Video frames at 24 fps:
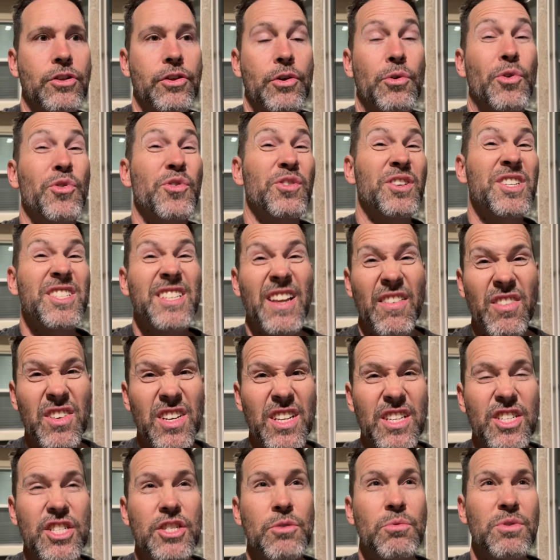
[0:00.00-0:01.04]
They're in their
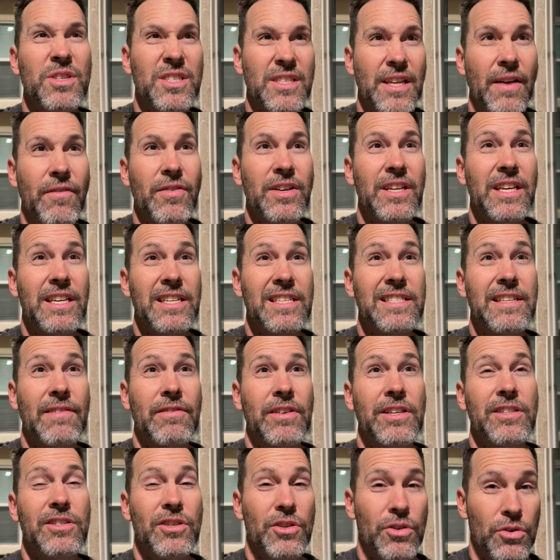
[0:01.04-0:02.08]
70s. She was 70, he's
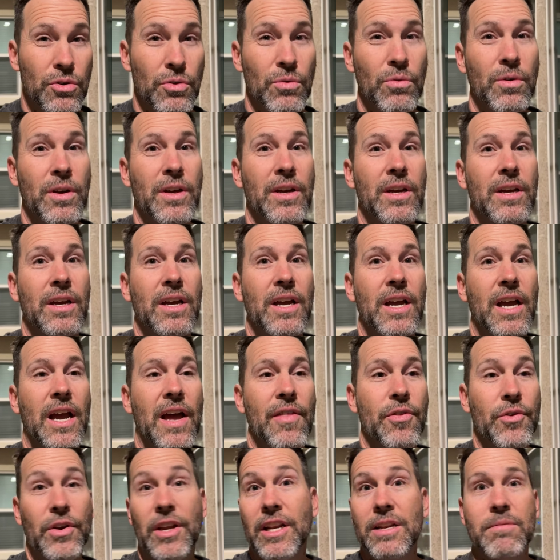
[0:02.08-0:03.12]
72, and
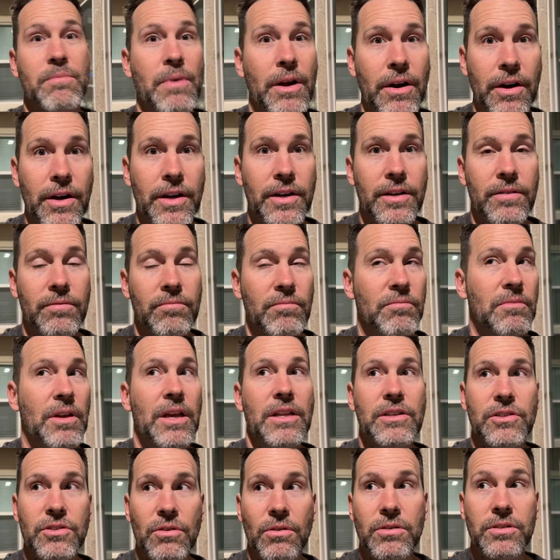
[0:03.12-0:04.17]
they're getting married,
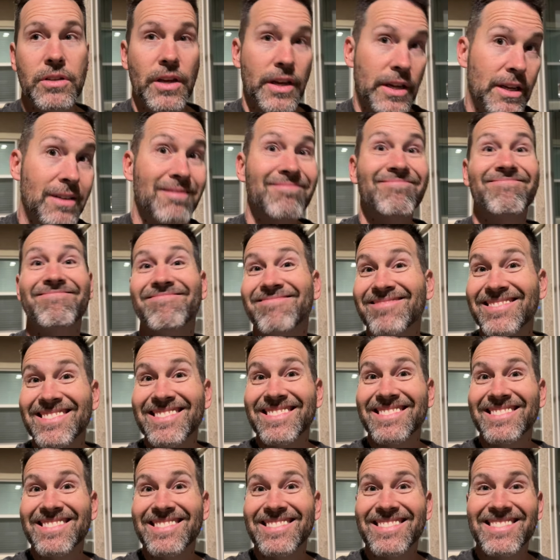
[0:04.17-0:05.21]
and so it's like
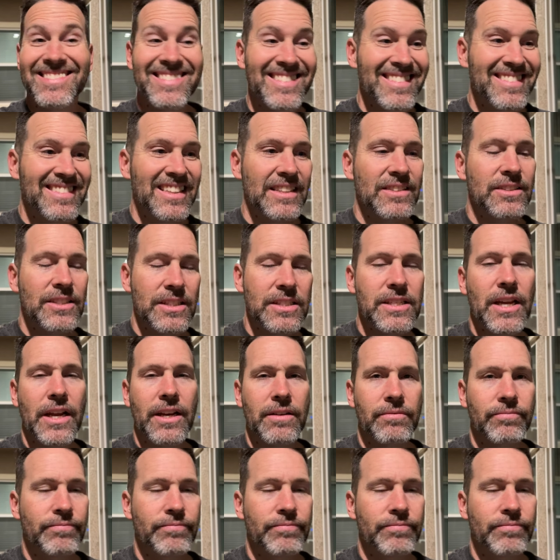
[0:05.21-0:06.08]
it's exciting.